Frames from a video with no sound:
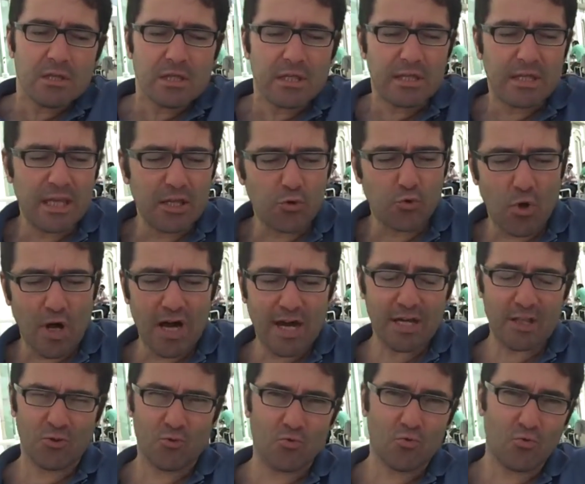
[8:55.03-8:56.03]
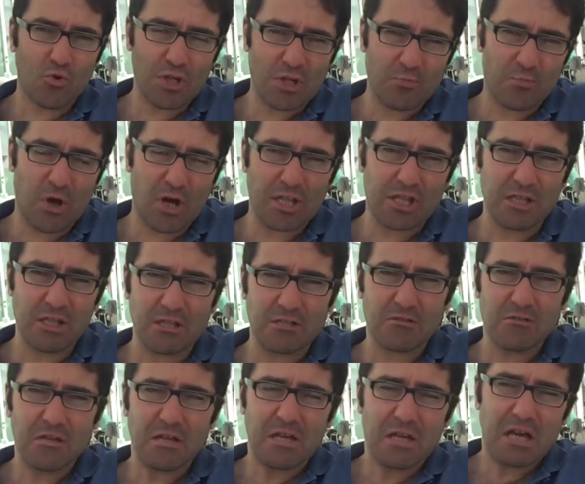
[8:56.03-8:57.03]
This wine was bottled,
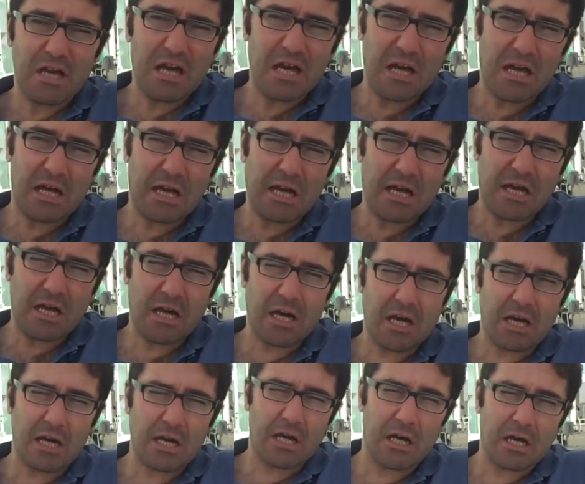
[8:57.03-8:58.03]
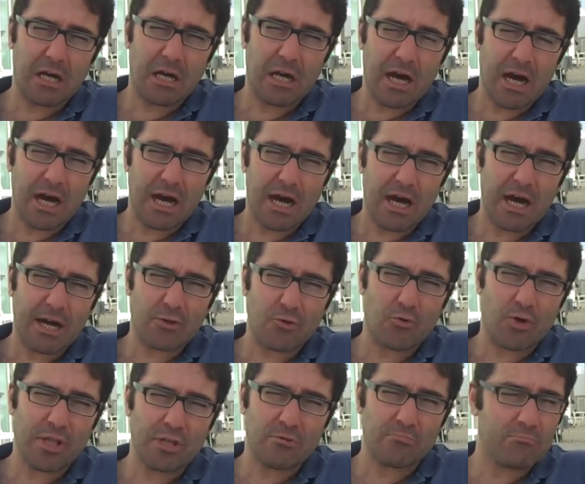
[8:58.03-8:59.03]
I don't
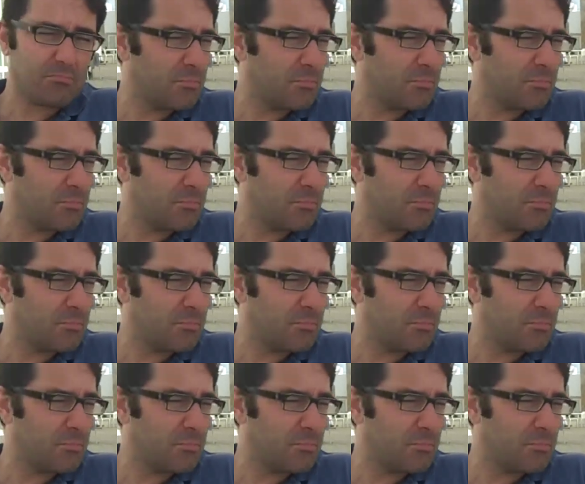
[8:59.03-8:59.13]
want